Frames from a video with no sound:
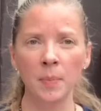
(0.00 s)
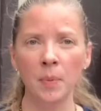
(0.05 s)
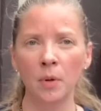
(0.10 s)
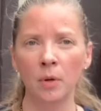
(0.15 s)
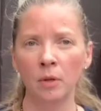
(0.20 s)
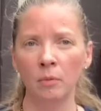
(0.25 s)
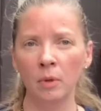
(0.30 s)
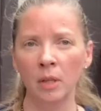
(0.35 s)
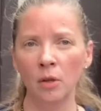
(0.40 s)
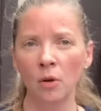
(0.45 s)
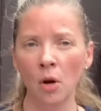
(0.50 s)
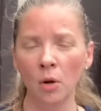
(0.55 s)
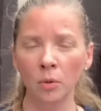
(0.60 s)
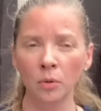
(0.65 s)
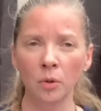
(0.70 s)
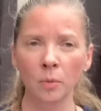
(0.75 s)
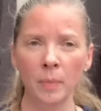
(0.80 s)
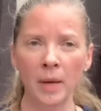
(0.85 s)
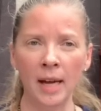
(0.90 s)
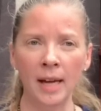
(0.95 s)
or we go
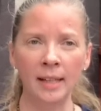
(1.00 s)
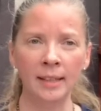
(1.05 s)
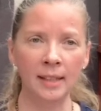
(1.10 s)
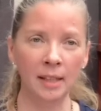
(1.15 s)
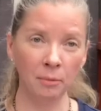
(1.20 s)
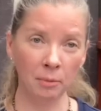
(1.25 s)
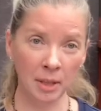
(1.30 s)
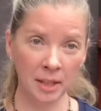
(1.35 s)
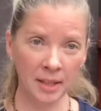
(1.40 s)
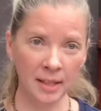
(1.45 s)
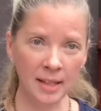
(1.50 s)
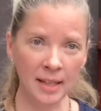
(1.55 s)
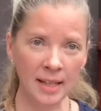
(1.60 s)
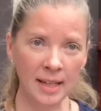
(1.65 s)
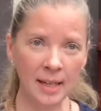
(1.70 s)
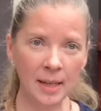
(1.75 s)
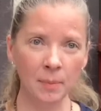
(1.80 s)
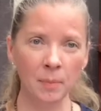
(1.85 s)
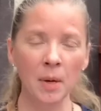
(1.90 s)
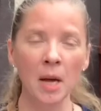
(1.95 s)
to bed and we
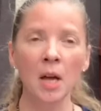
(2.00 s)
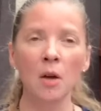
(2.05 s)
sleep,